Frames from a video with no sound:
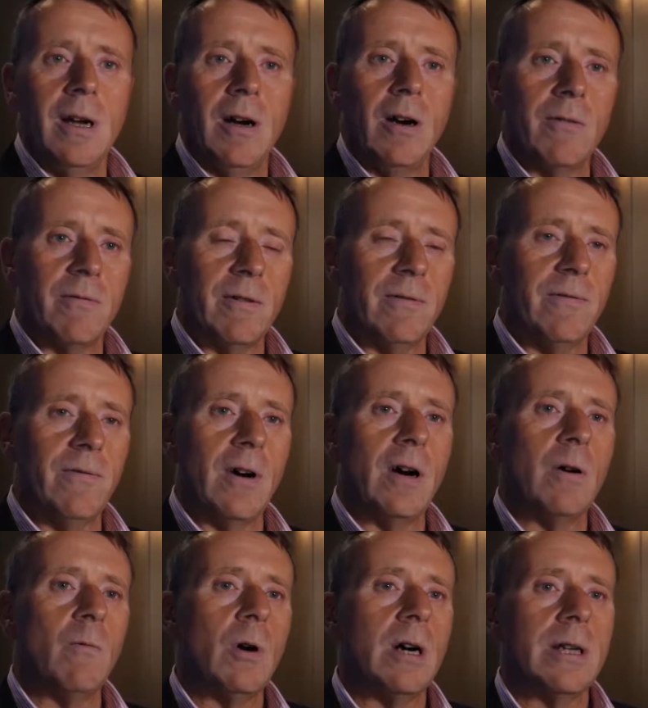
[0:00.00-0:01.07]
offer a
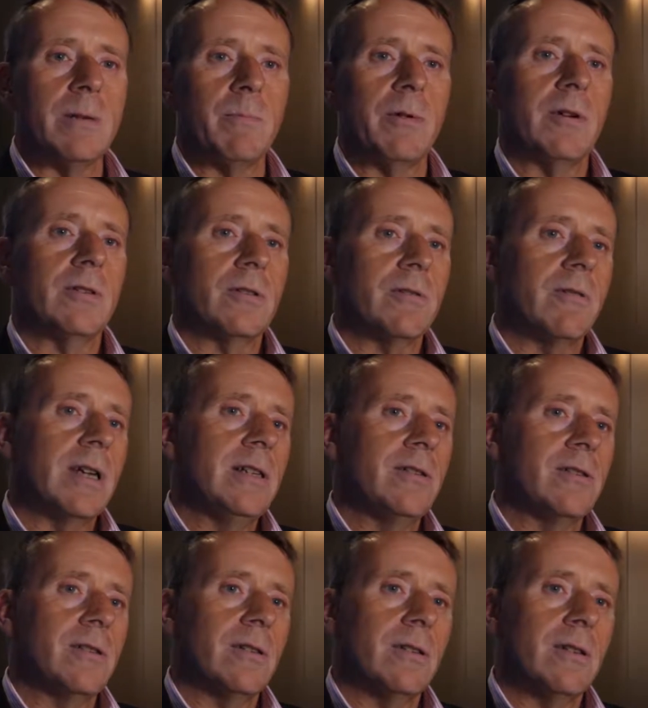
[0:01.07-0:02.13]
far wider product
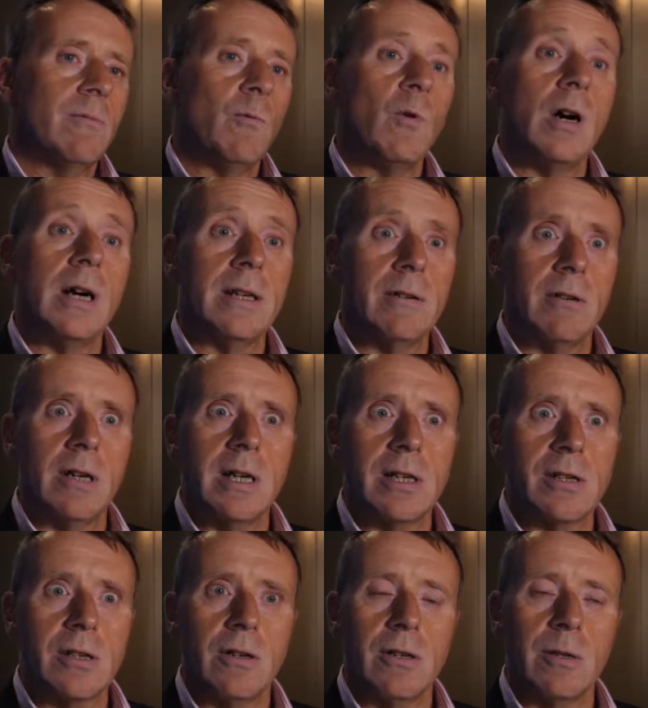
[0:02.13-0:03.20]
range to the wider
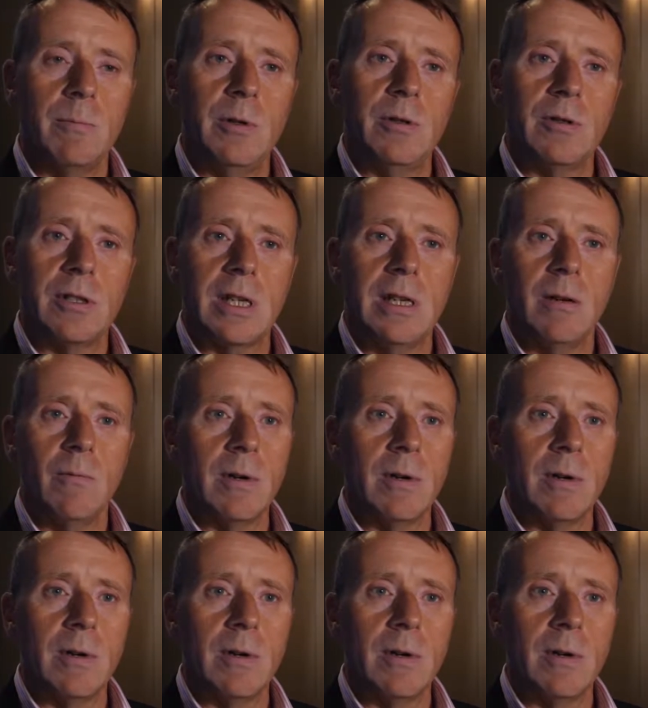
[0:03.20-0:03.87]
ISR community,